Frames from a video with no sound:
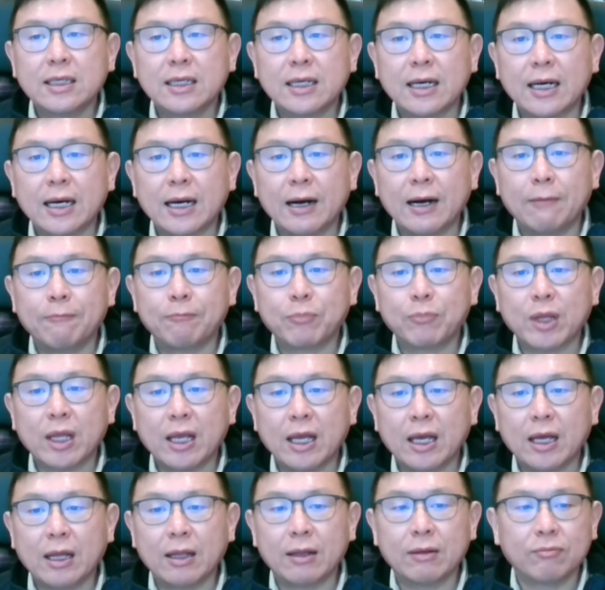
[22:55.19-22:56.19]

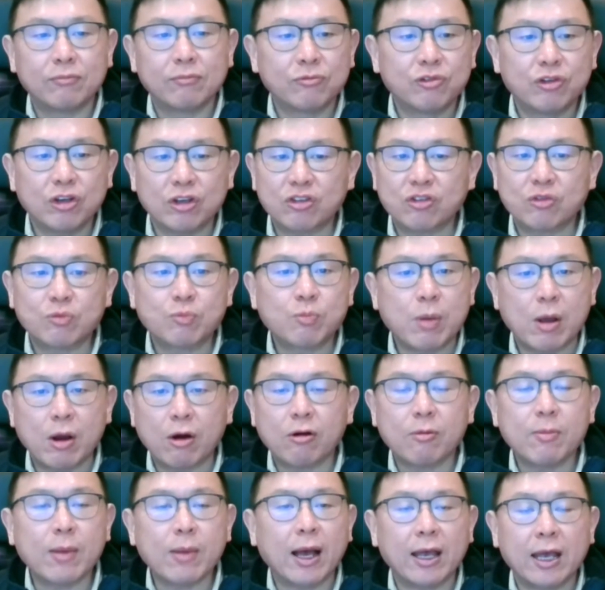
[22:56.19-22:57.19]
and just
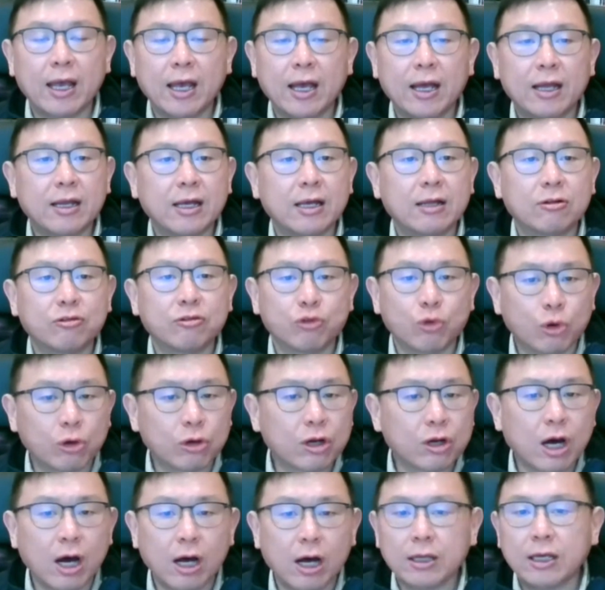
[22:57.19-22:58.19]
bury my head in
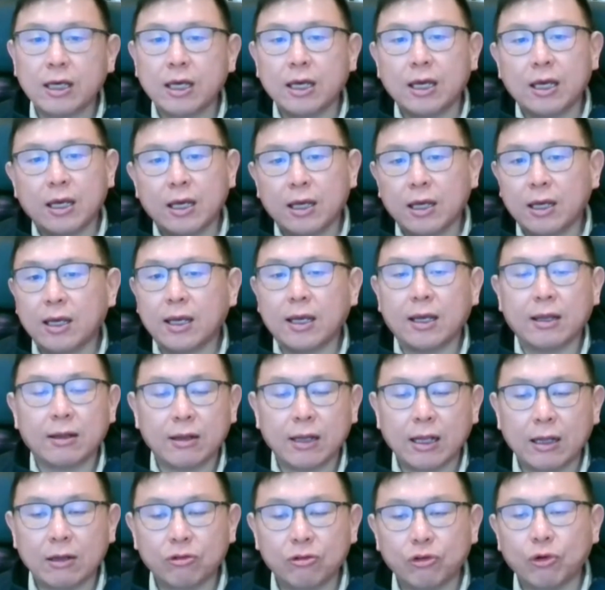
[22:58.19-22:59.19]
door knocking
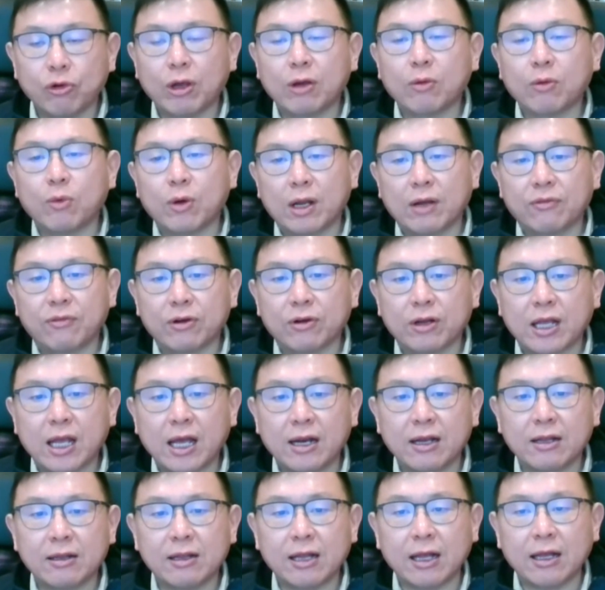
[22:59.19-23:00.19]
and doing whatever a
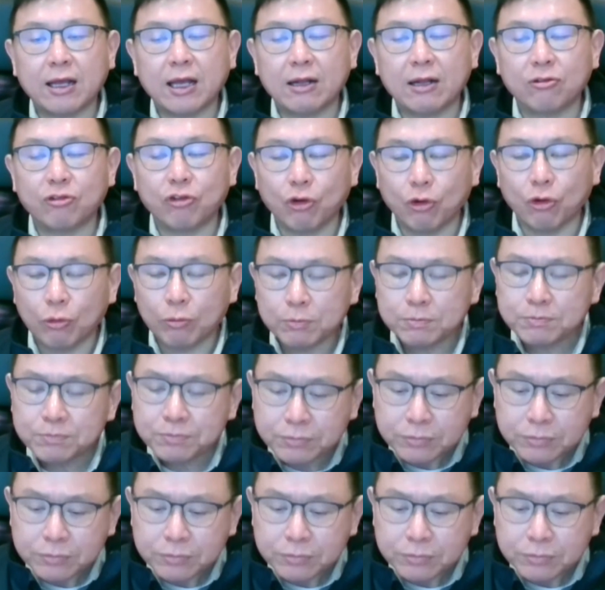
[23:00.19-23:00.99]
candidate can do.